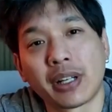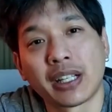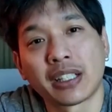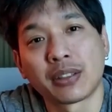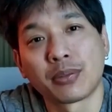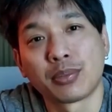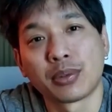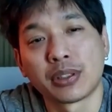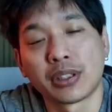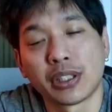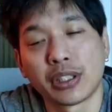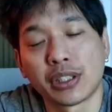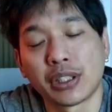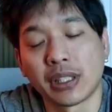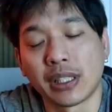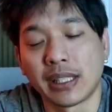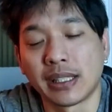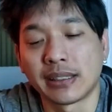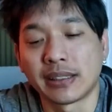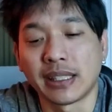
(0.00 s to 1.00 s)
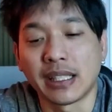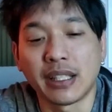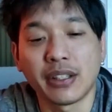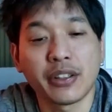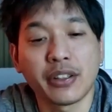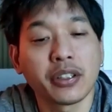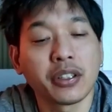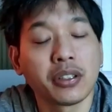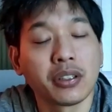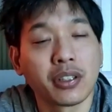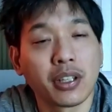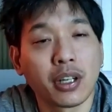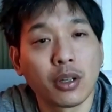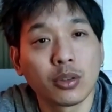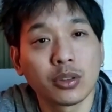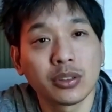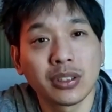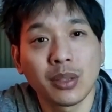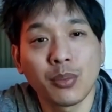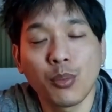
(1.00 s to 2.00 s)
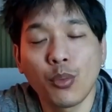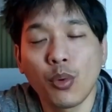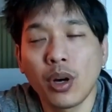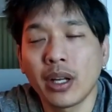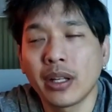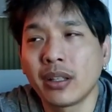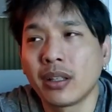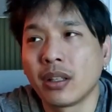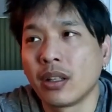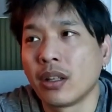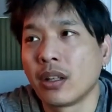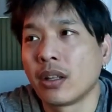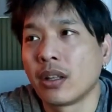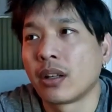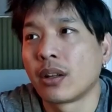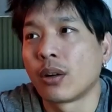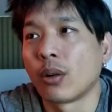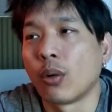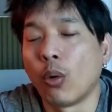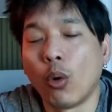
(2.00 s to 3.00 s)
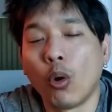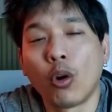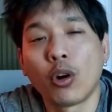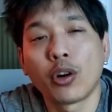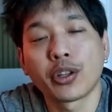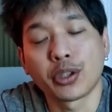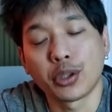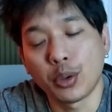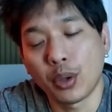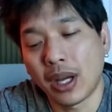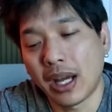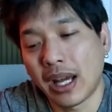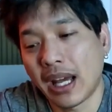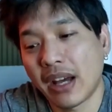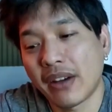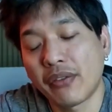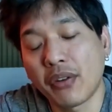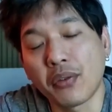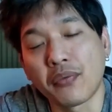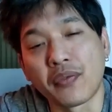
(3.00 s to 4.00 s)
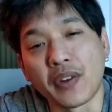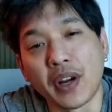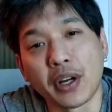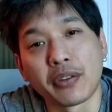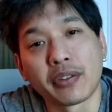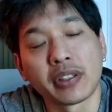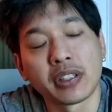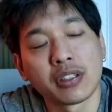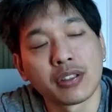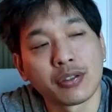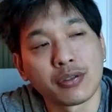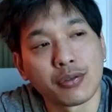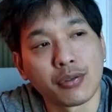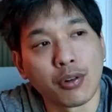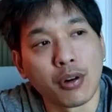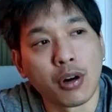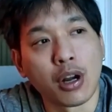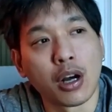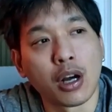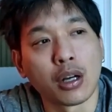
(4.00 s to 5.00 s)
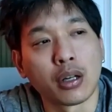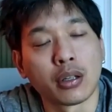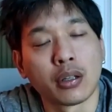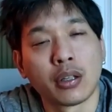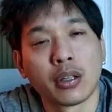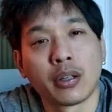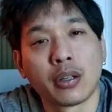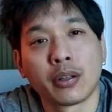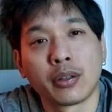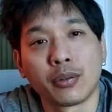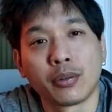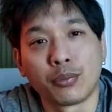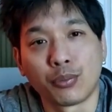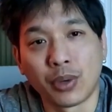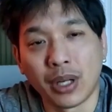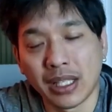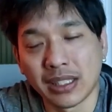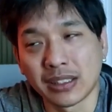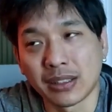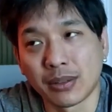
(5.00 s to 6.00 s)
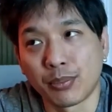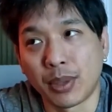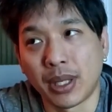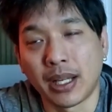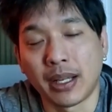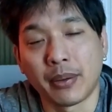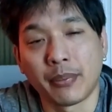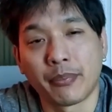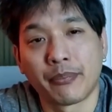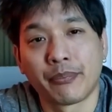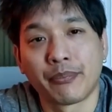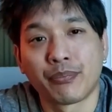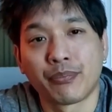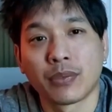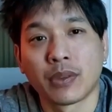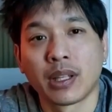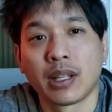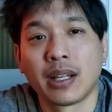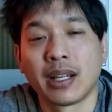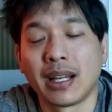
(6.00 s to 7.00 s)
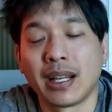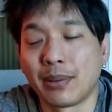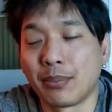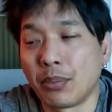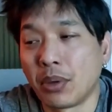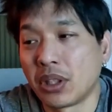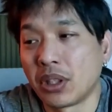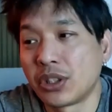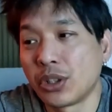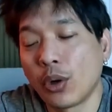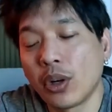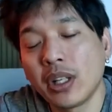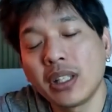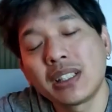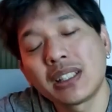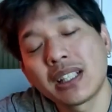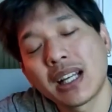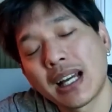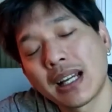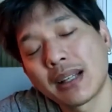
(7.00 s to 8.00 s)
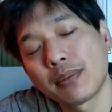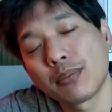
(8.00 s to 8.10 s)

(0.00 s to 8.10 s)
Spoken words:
position is either you know someone or you have a very strong resume. And majority of the time,